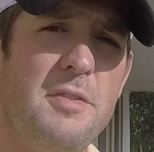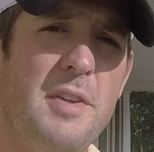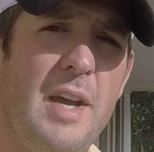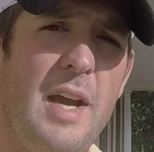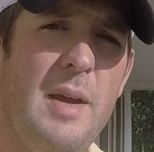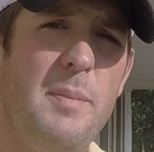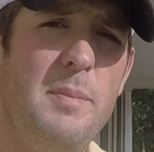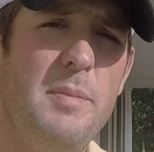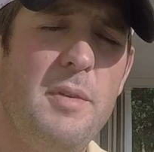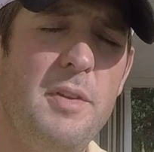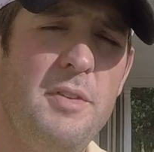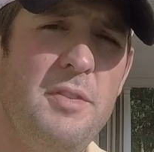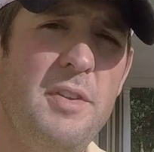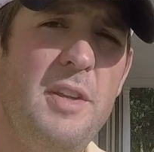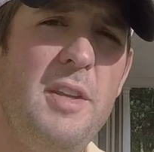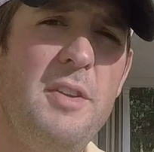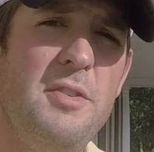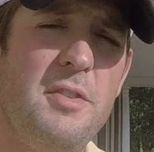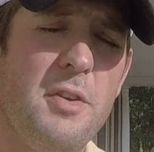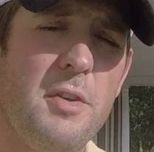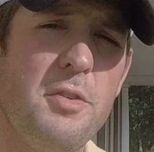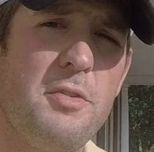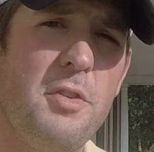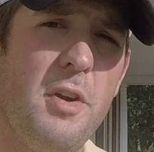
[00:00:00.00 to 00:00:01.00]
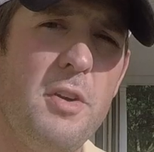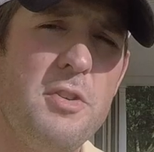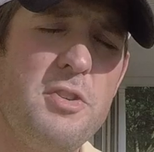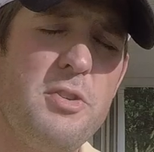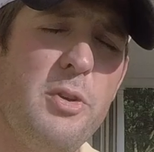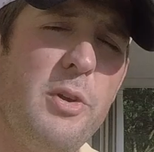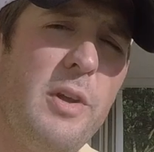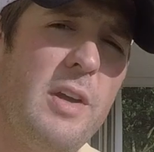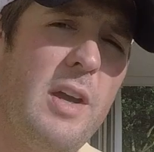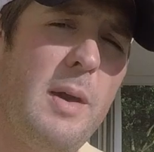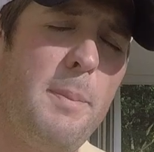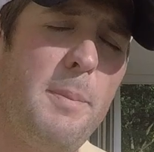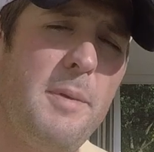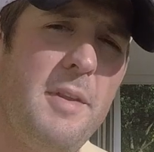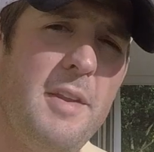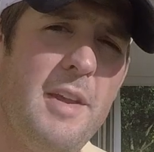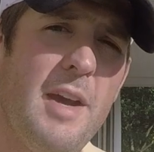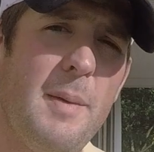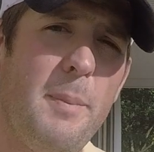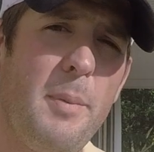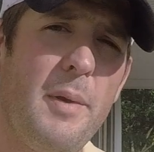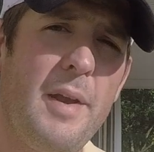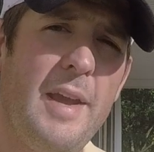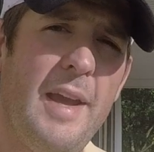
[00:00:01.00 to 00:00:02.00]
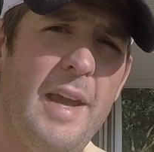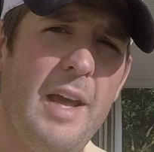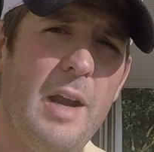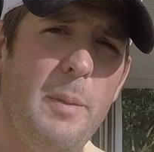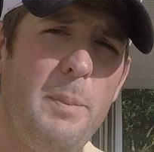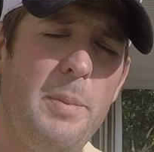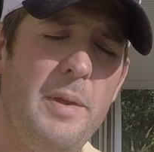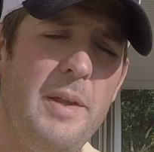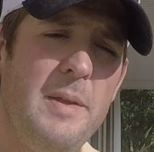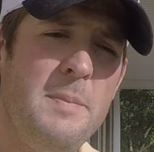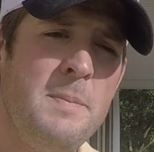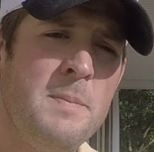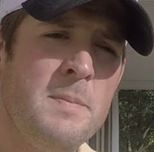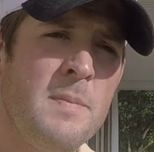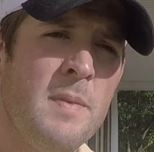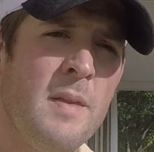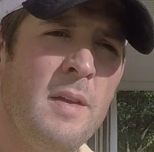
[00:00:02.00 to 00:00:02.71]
type disease that'll start showing up in the upper canopy.